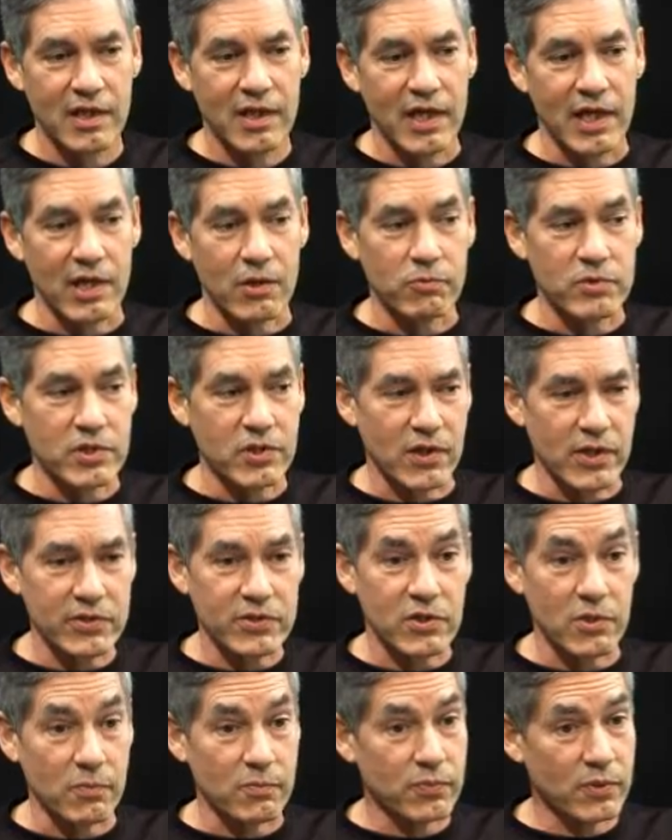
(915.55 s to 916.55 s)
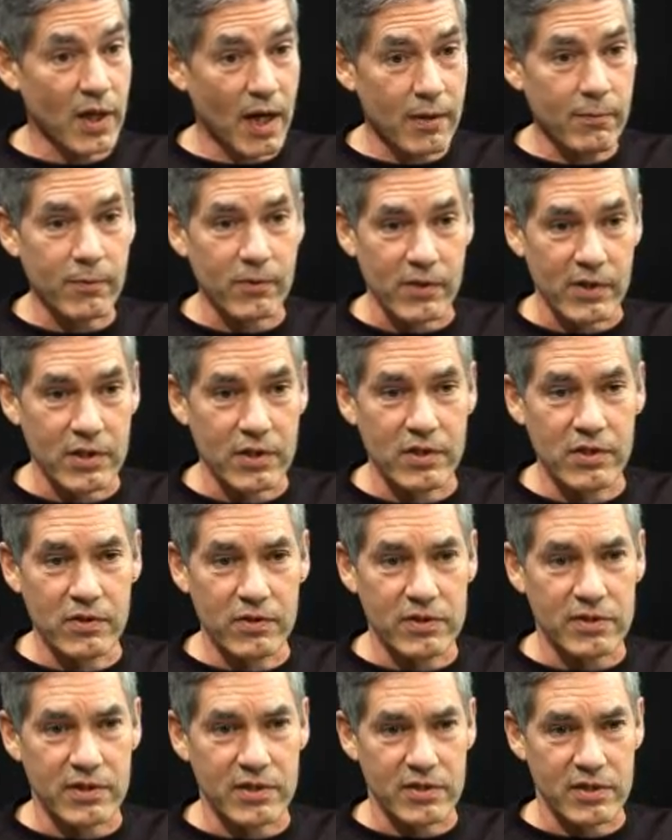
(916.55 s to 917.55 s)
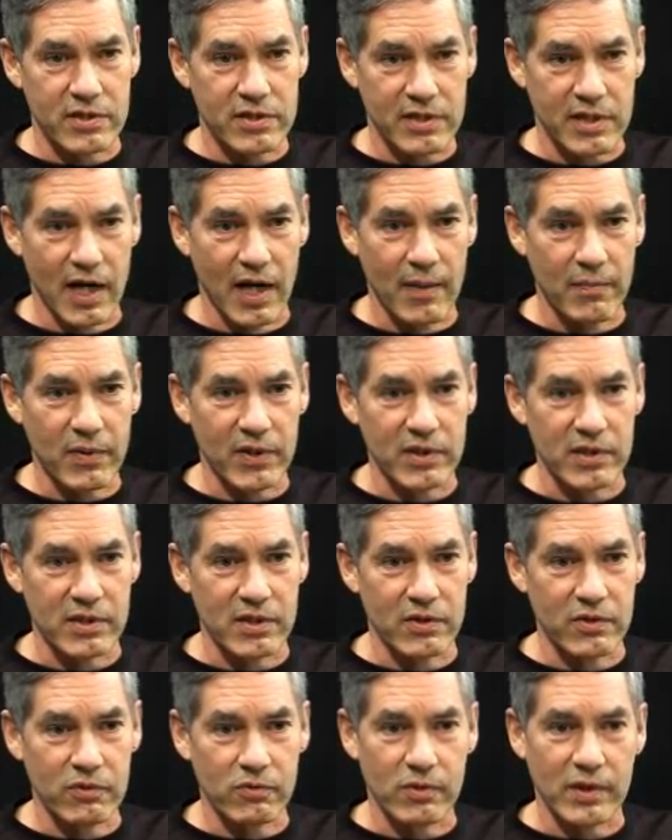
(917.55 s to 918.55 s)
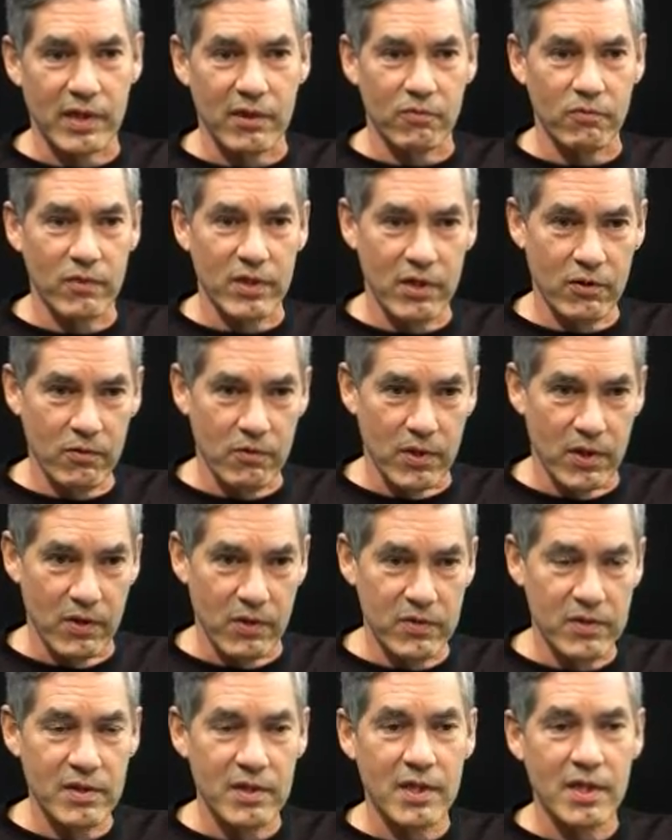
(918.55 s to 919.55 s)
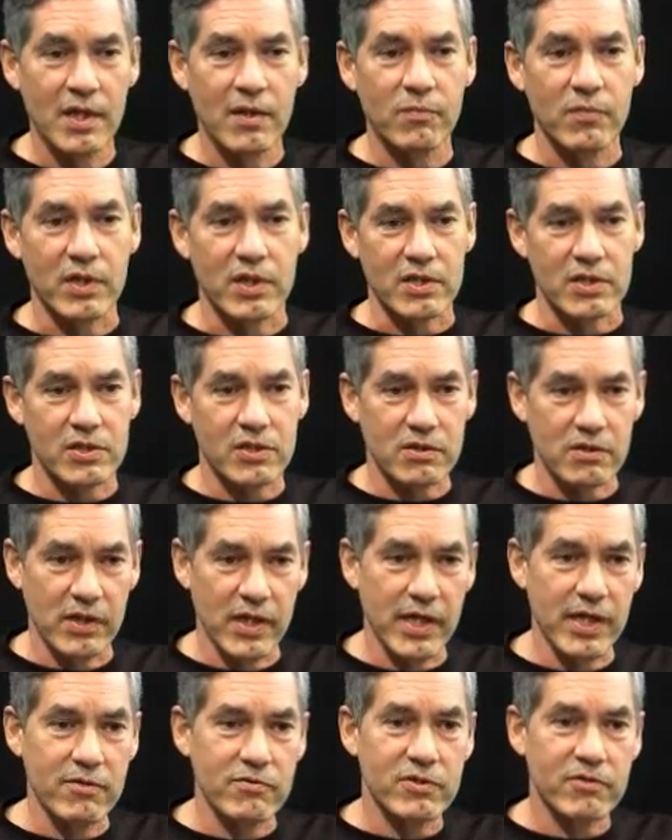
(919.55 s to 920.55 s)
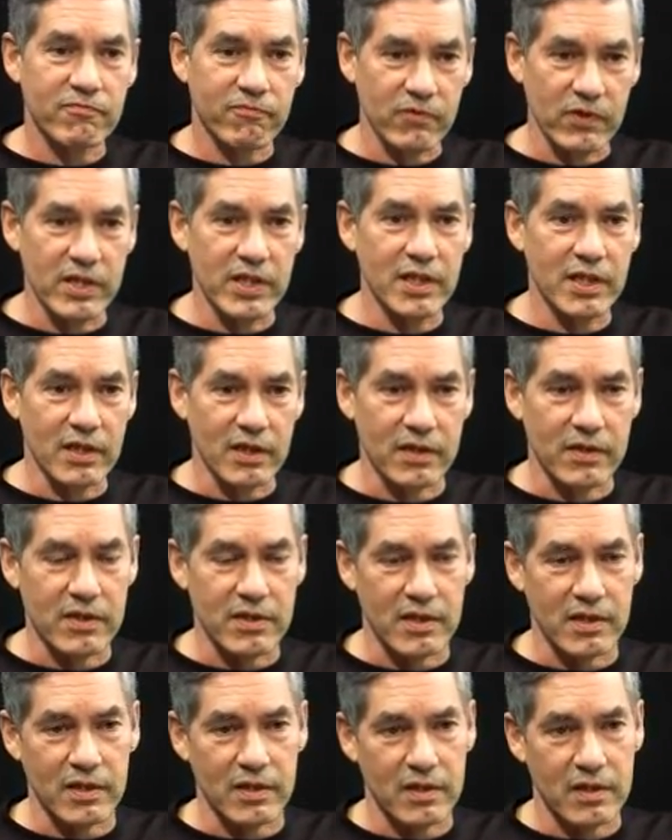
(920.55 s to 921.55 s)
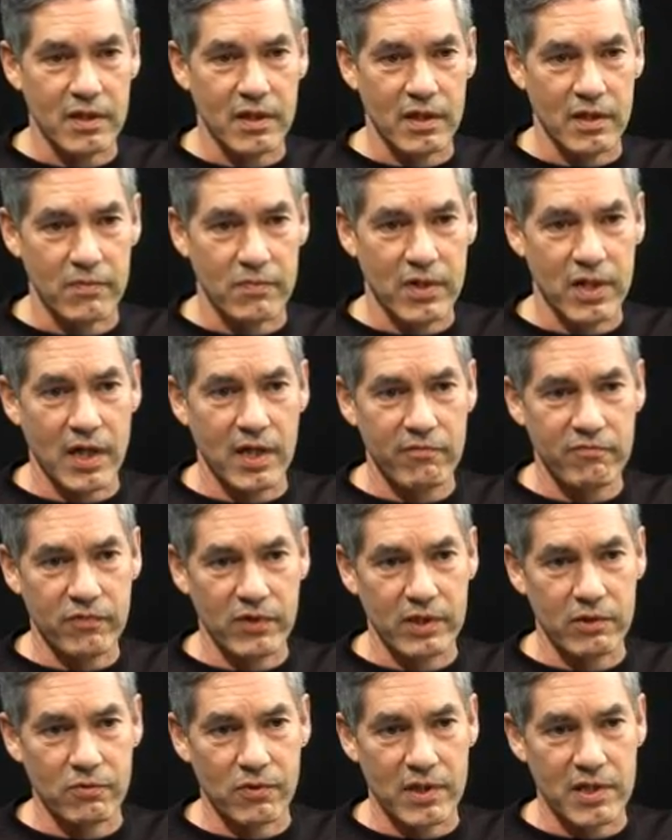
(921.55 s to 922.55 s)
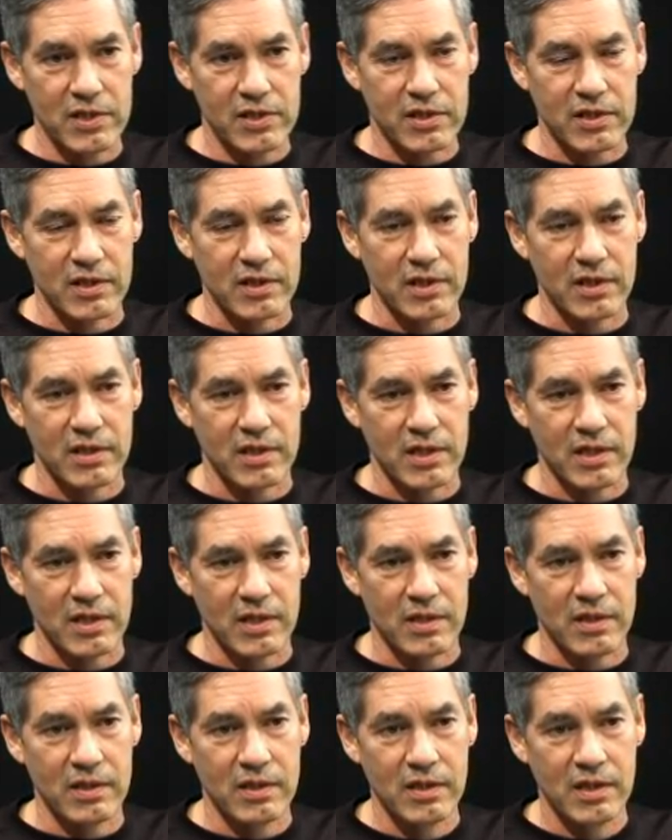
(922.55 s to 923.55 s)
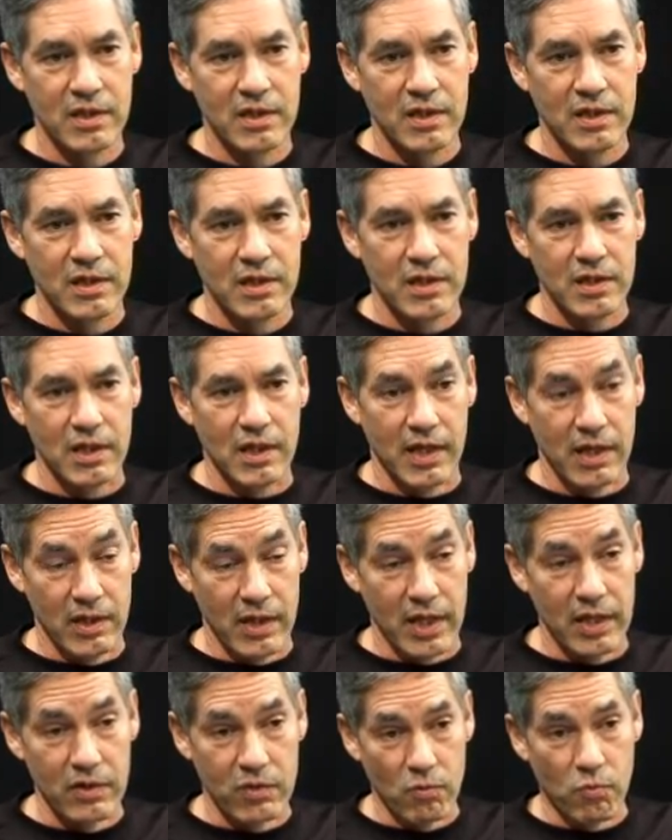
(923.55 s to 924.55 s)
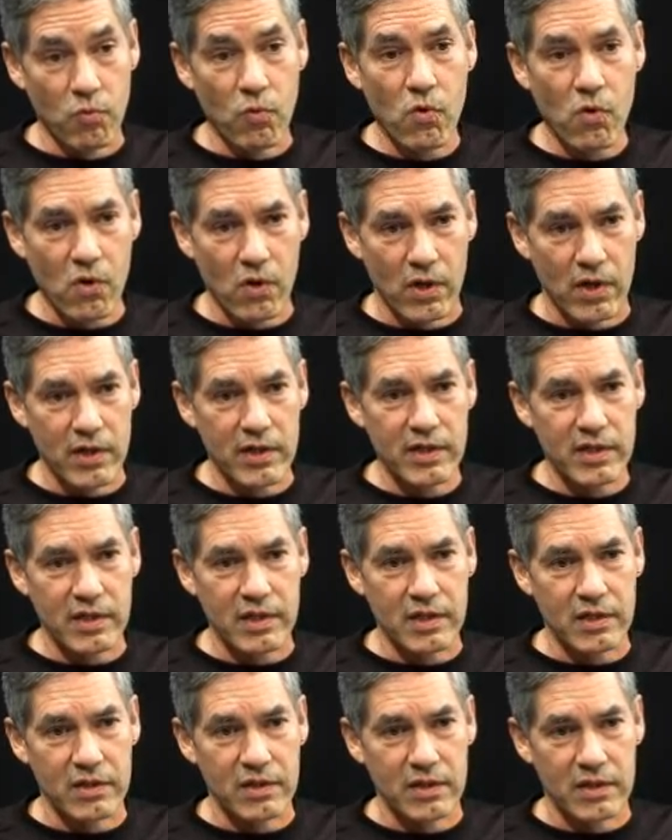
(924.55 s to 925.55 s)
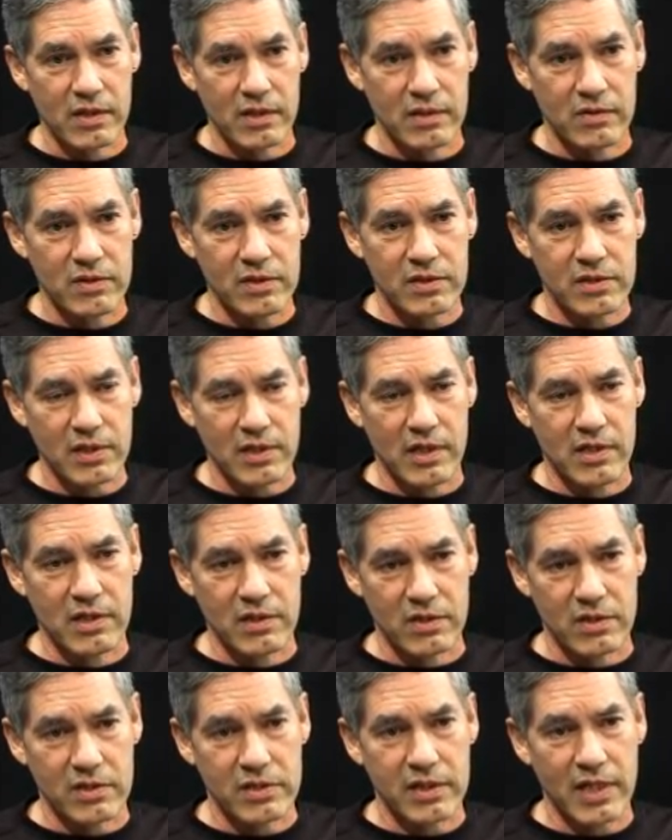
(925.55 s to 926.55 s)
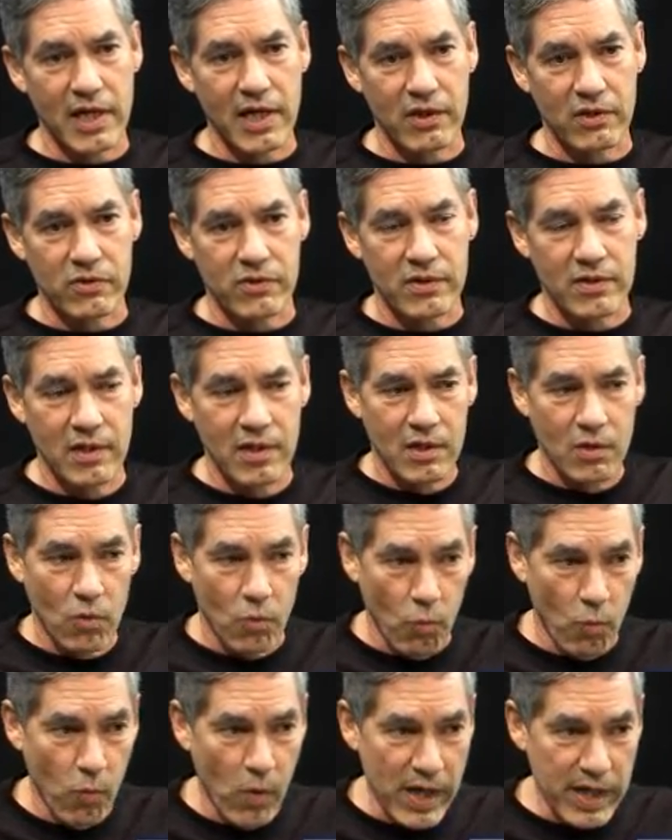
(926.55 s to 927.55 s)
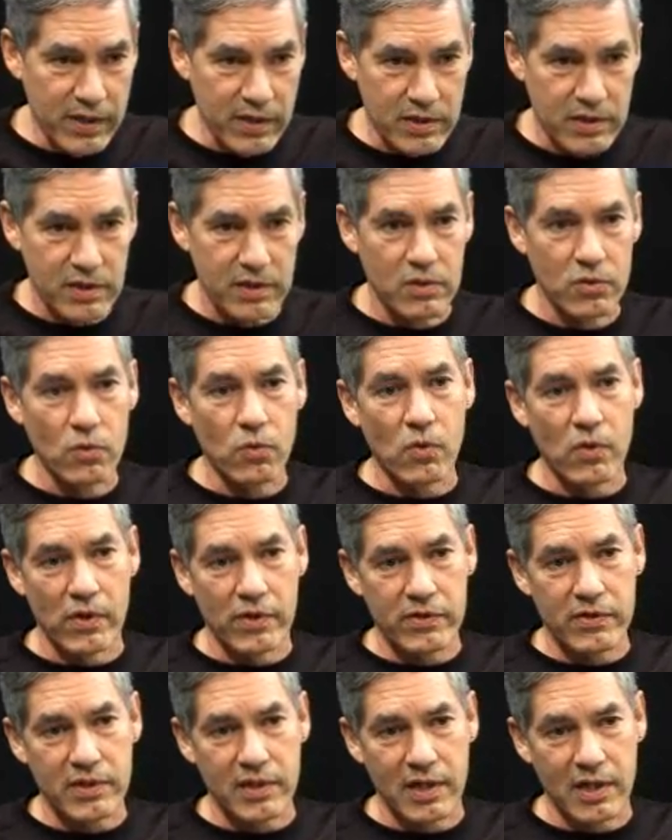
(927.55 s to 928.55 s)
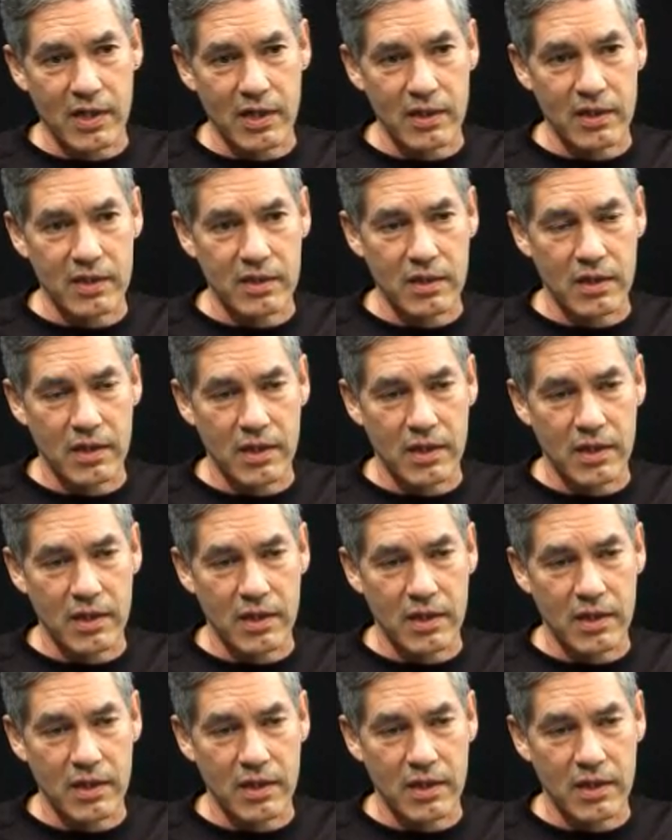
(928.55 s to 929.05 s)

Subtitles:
And it was also probably used as a stop on the Underground Railroad because slaves fleeing the conflagration and the war in the South went north, and